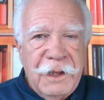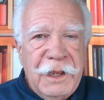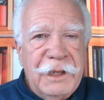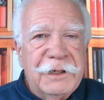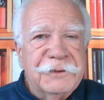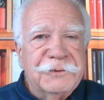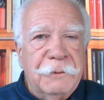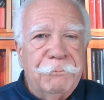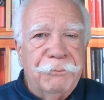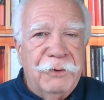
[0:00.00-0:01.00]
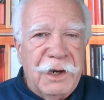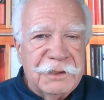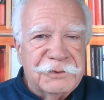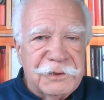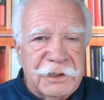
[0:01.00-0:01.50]
And it's a
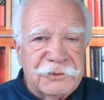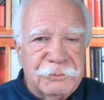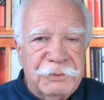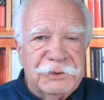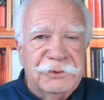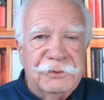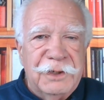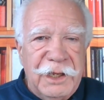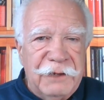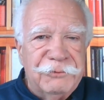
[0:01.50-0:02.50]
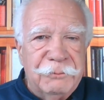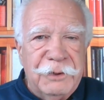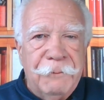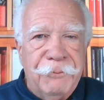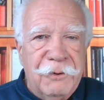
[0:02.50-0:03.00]
process, but you have to
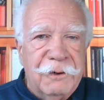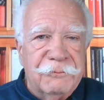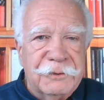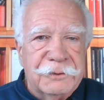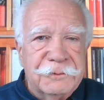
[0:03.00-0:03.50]
be a part of it.